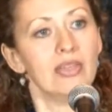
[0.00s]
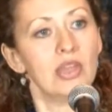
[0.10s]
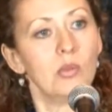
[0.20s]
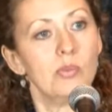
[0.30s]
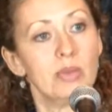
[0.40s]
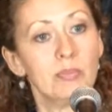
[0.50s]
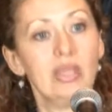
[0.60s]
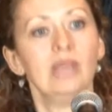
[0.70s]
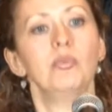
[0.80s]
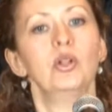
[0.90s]
and there will be
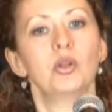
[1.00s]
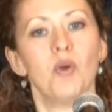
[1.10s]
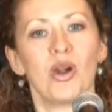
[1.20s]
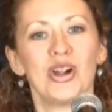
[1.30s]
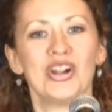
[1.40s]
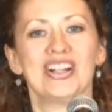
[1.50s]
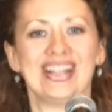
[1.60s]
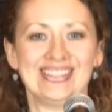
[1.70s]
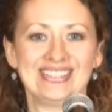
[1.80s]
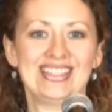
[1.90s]
people who are hurting